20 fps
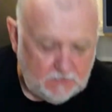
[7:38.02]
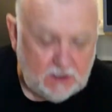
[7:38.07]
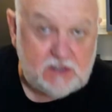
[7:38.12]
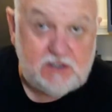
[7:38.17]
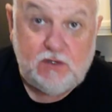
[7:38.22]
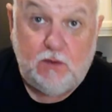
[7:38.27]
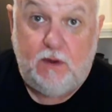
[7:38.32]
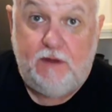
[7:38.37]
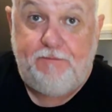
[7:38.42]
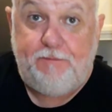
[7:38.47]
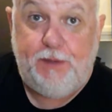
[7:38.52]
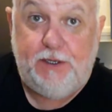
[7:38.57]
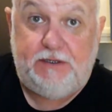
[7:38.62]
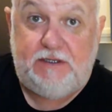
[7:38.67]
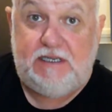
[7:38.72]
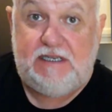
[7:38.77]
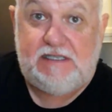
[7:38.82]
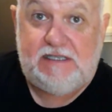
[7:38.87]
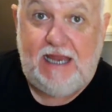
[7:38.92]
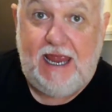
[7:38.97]
So we
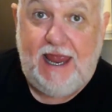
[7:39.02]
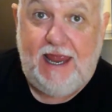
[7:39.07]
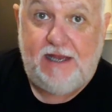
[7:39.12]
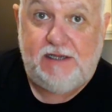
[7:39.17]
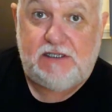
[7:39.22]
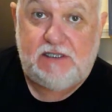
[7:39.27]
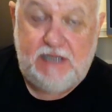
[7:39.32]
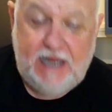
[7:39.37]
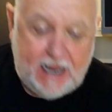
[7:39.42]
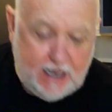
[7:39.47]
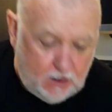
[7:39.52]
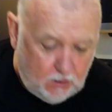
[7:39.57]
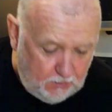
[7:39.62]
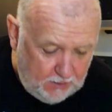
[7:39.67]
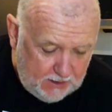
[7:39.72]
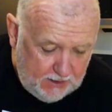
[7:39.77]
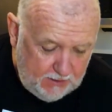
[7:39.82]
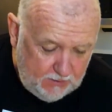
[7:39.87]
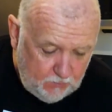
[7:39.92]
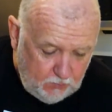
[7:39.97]
put these eggs
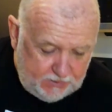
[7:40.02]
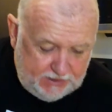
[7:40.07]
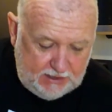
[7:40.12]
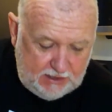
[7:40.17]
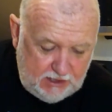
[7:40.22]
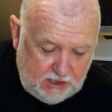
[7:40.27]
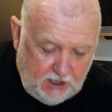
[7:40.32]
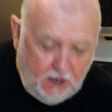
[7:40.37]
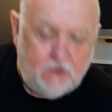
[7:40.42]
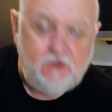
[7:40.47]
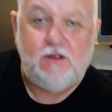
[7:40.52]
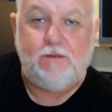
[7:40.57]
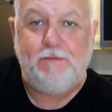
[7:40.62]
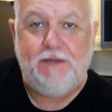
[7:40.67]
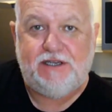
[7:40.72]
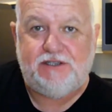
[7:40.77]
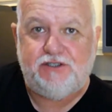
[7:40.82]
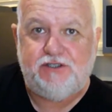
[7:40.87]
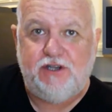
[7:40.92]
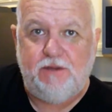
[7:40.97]
now with the yolk
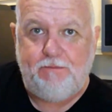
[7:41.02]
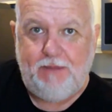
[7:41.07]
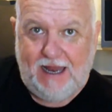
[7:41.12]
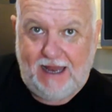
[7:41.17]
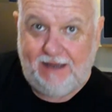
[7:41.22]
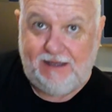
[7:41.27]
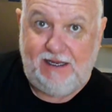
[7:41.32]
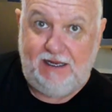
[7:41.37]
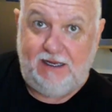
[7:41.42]
mixture back